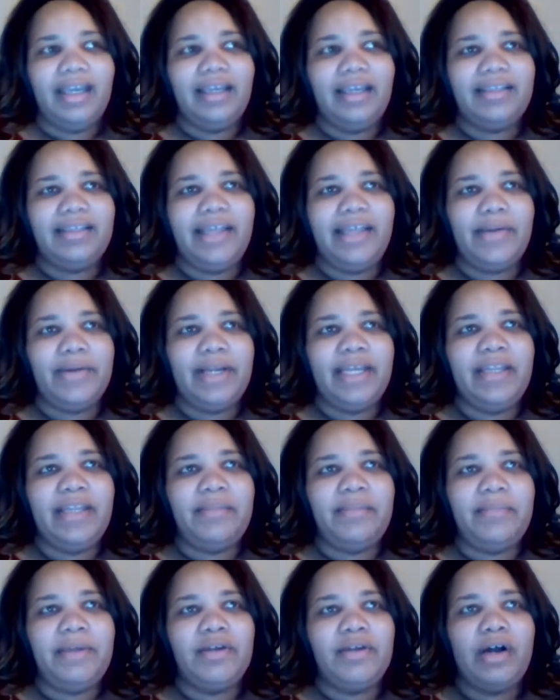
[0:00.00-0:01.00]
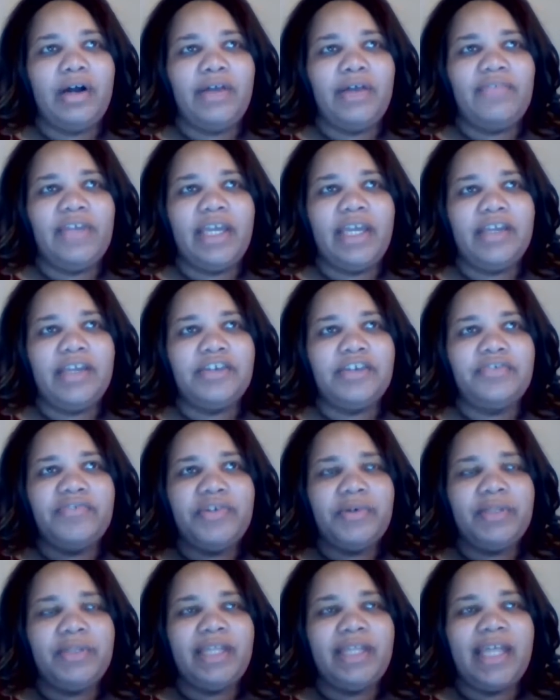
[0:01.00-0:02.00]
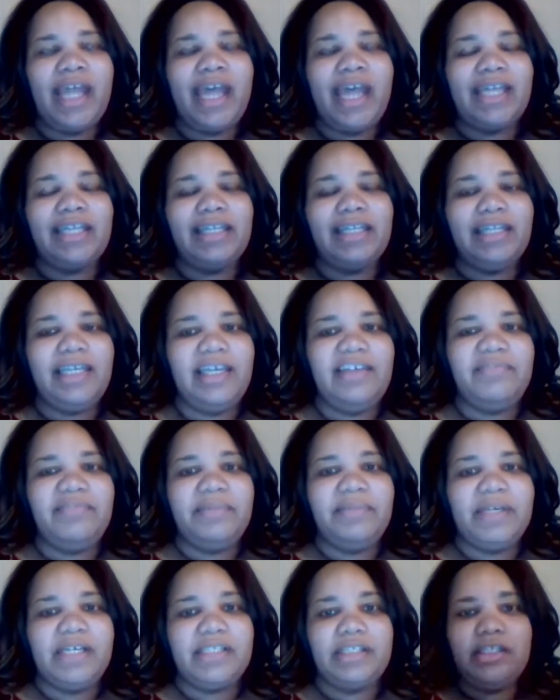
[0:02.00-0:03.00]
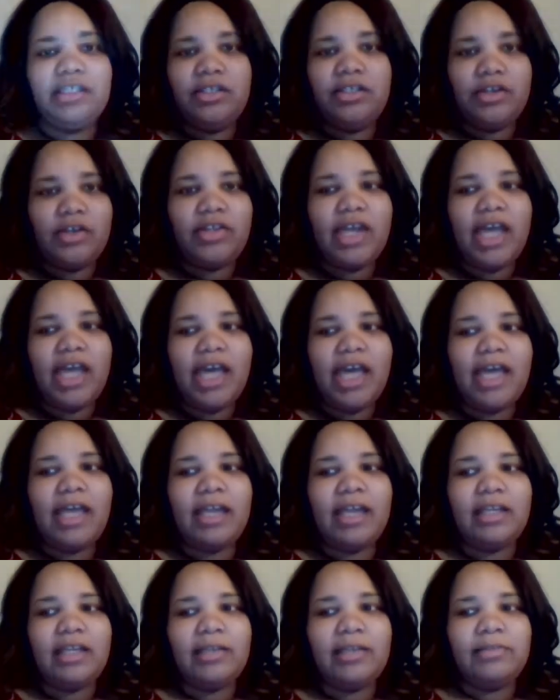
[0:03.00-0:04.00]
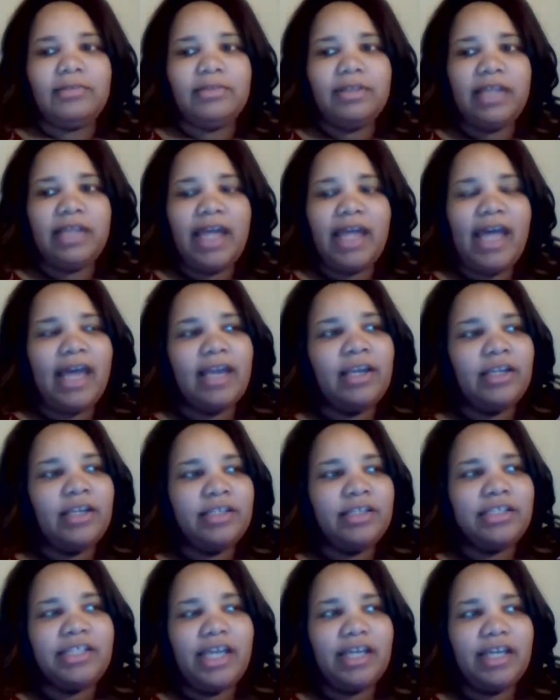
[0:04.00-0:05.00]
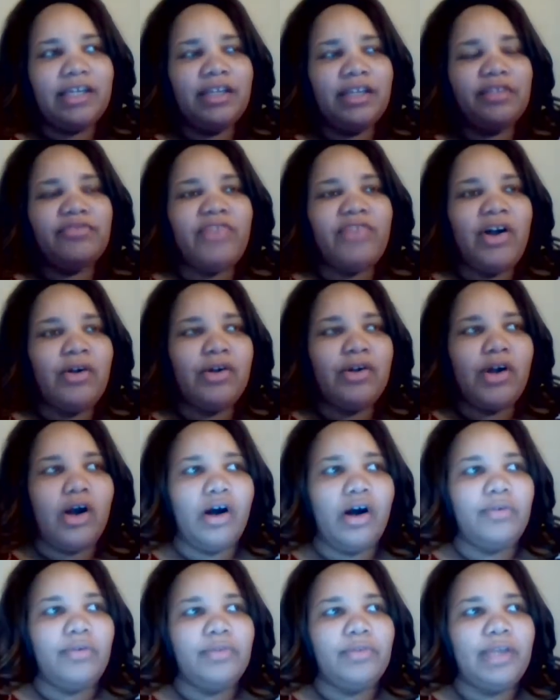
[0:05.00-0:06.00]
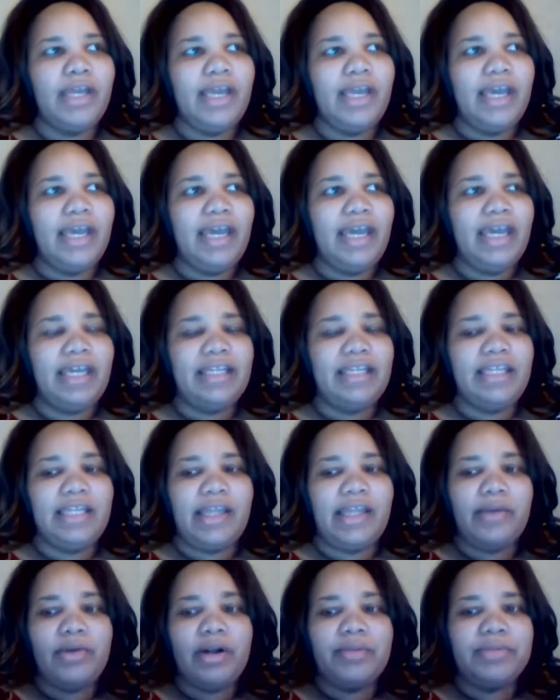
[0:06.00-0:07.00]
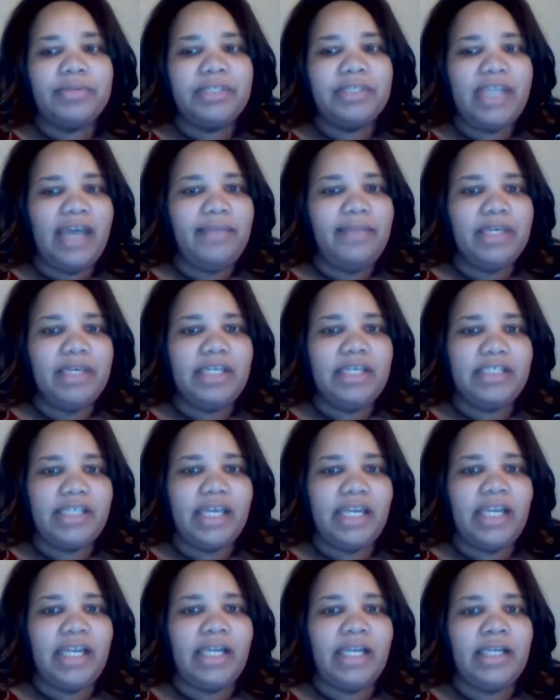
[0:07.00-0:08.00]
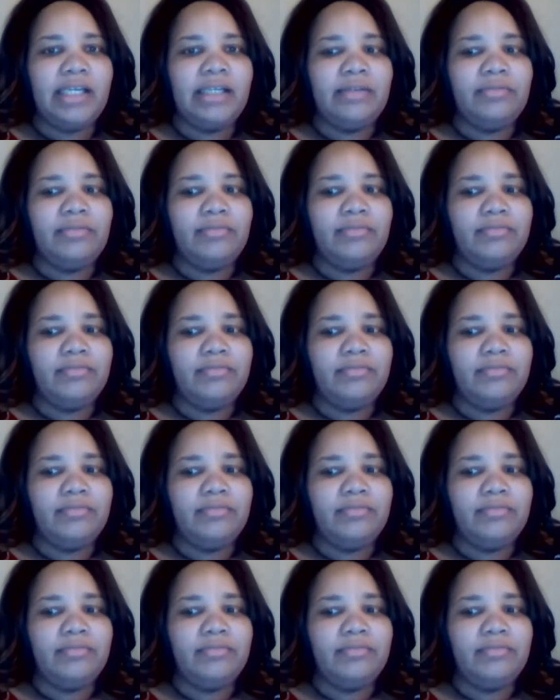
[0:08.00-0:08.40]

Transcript: they were in the middle of the interview, and they had to leave because they had to take another phone call. And then they were upset because they didn't